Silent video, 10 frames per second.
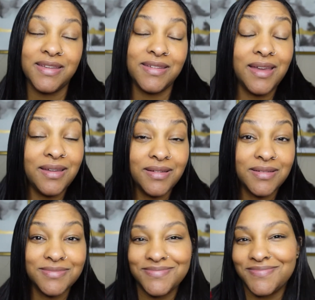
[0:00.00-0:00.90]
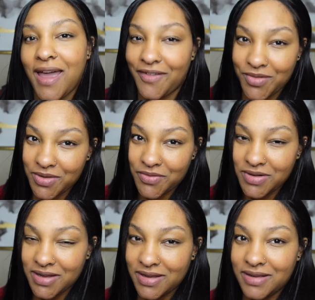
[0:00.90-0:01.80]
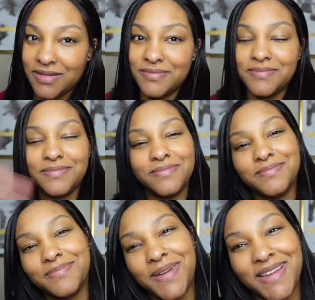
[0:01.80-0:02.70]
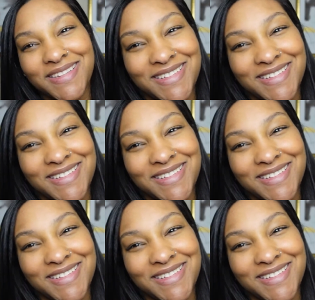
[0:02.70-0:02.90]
yeah, have a wonderful day. Bye.